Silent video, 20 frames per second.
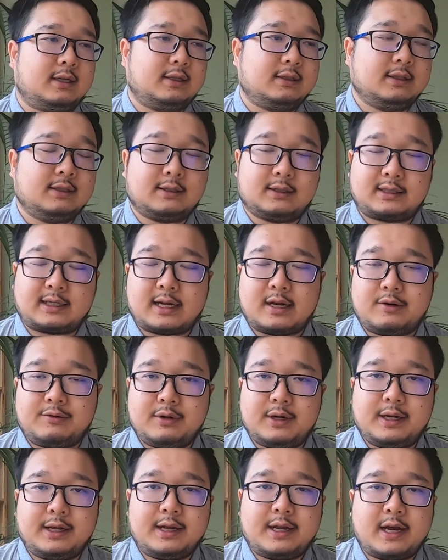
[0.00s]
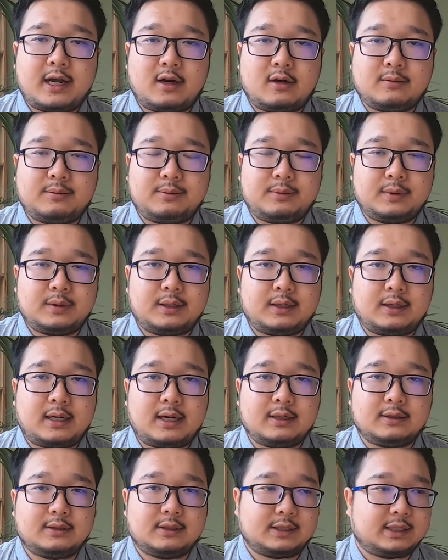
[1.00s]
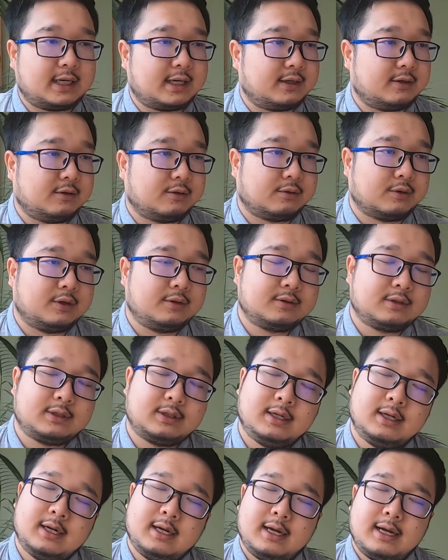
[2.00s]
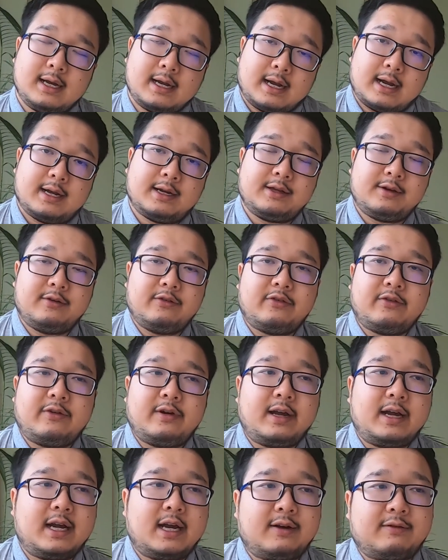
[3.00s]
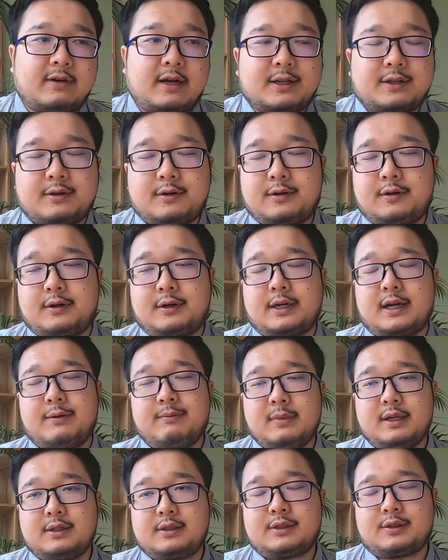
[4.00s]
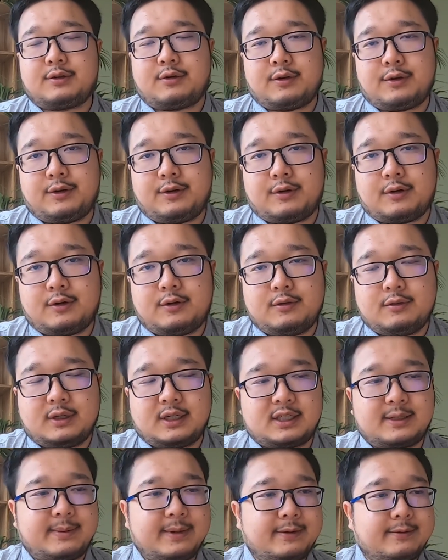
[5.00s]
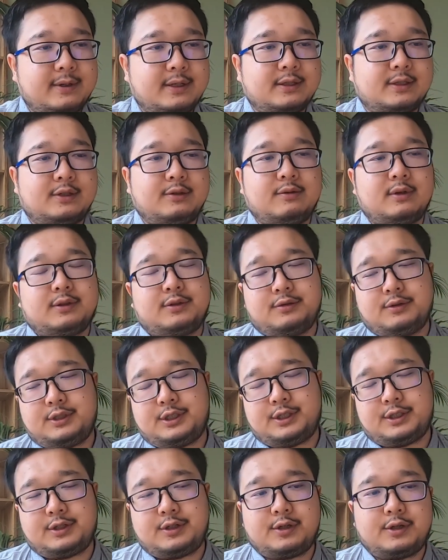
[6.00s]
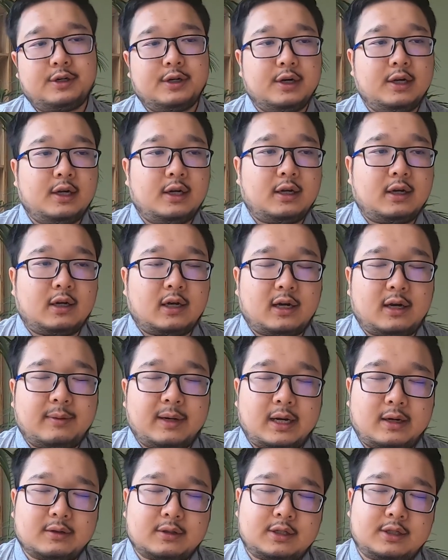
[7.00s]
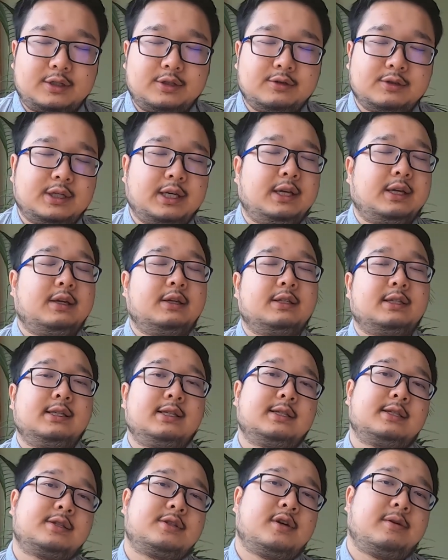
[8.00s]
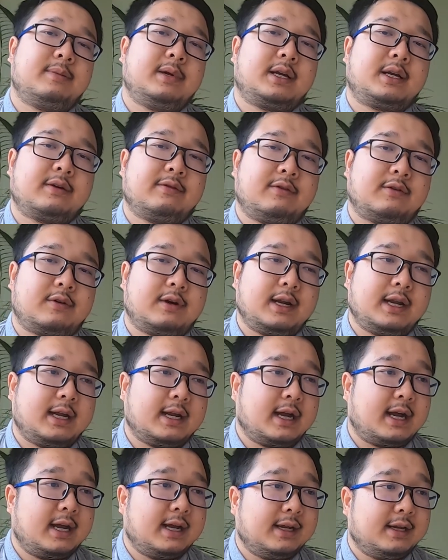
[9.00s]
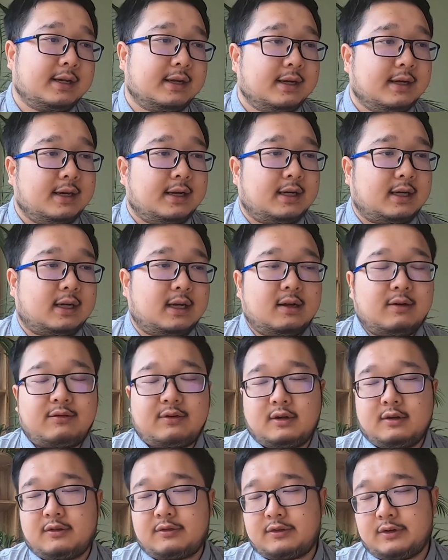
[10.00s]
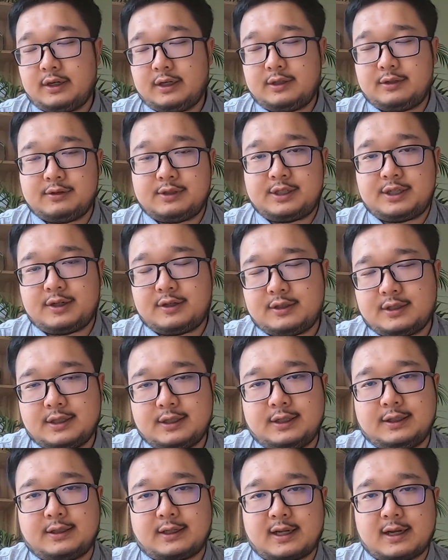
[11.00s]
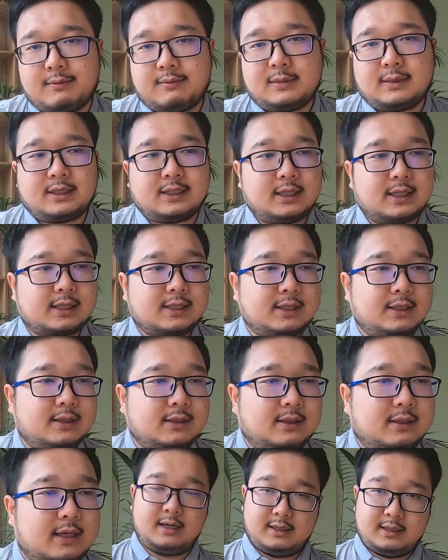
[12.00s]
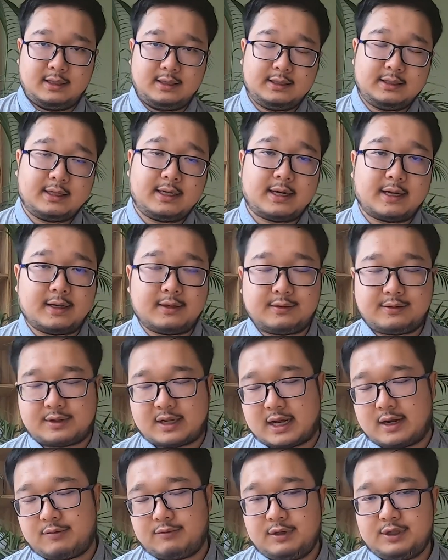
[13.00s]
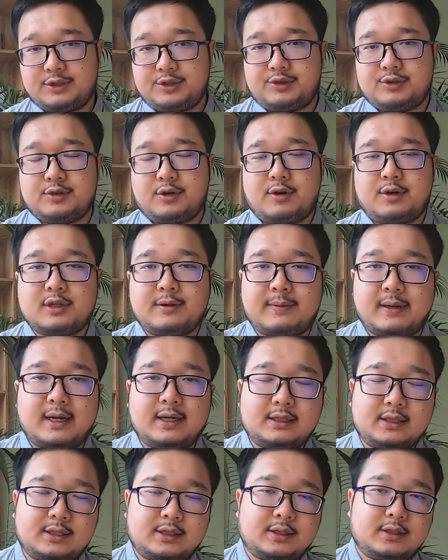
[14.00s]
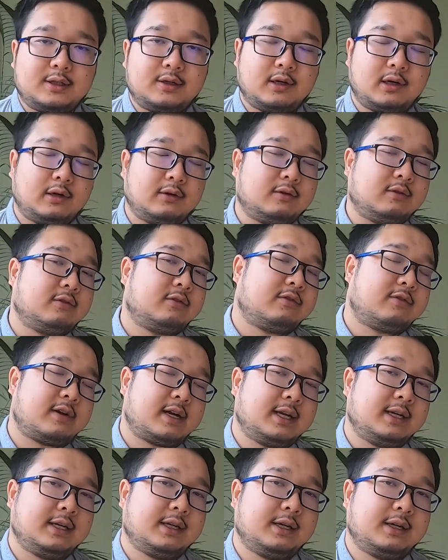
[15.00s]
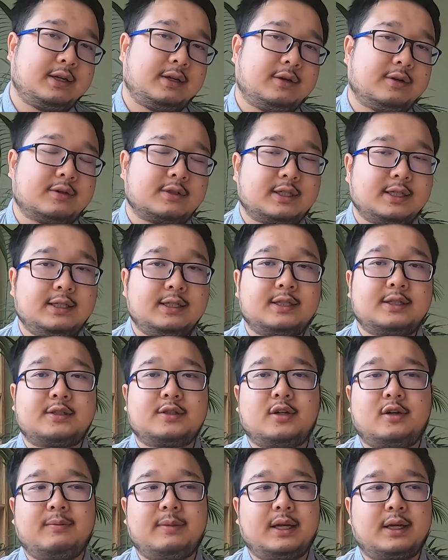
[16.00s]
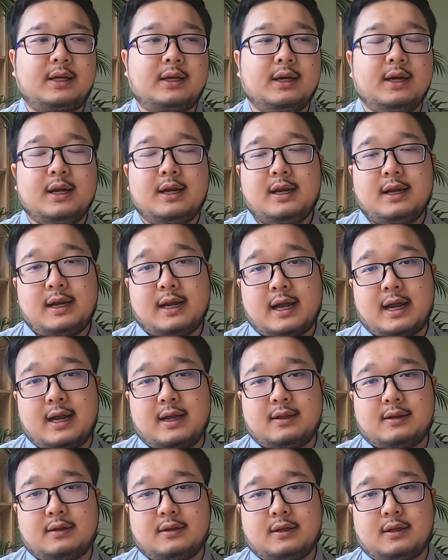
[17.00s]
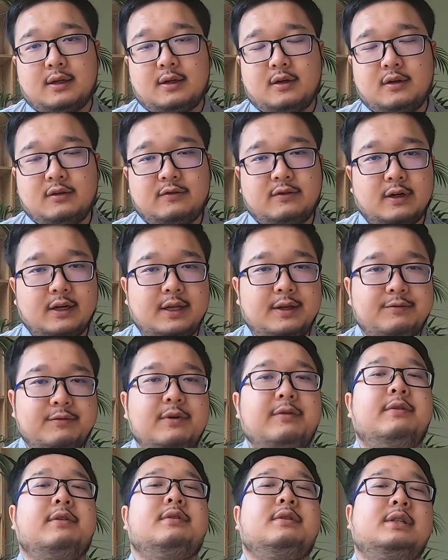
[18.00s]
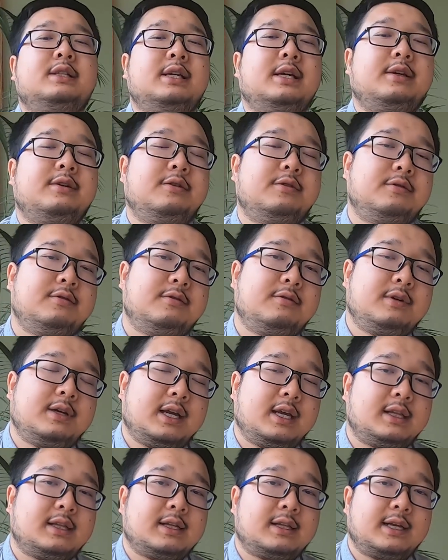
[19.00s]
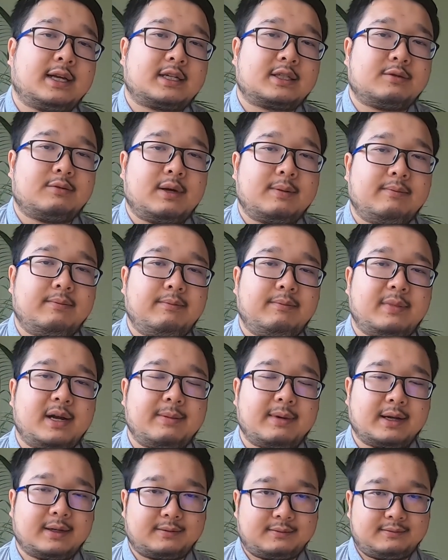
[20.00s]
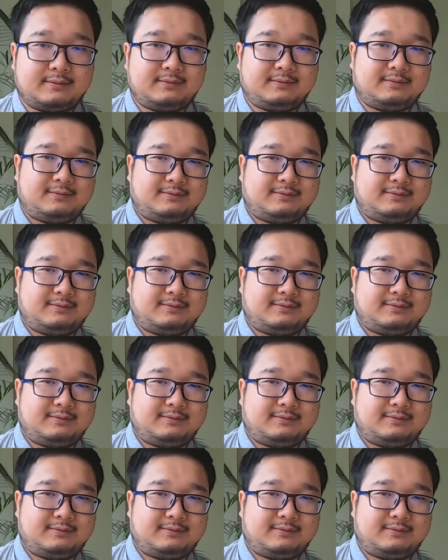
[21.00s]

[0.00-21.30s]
This can really help the channel grow. And if you have other comments or your own experience you want to share about choosing this topic for AI, feel free to share them in the comment section. In the end, I wish you all the best of finding your thesis topic, and hopefully we will see you in the next one. Bye bye.